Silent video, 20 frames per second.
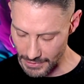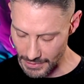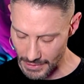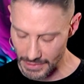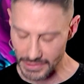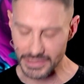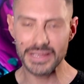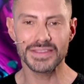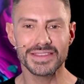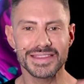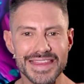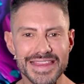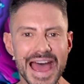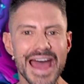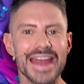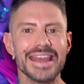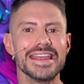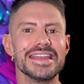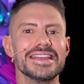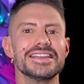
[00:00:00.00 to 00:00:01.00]
See,
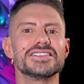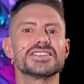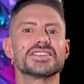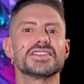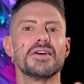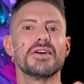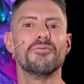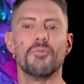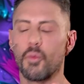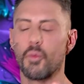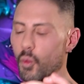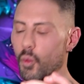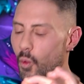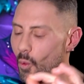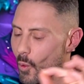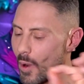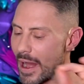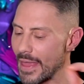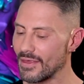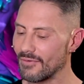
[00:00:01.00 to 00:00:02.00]
that is
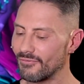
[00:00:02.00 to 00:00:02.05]
where the